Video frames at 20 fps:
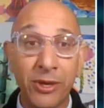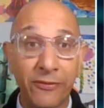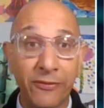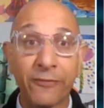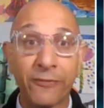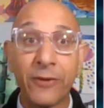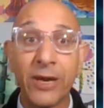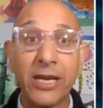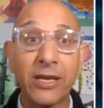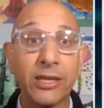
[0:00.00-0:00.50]
but
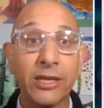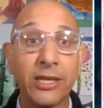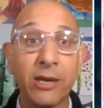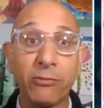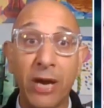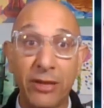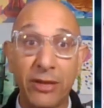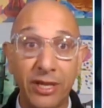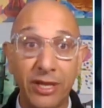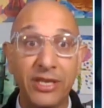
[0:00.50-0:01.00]
frankly,
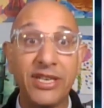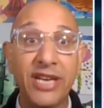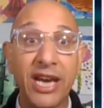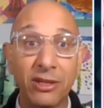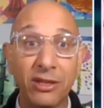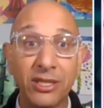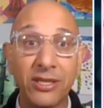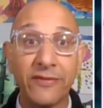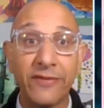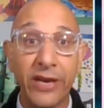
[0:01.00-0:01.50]
around the
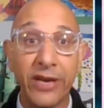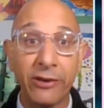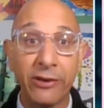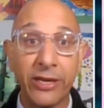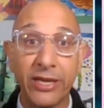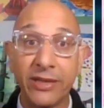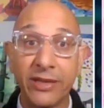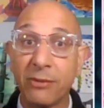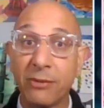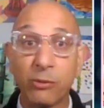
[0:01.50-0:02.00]
Delta
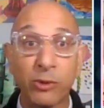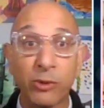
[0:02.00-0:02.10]
variant that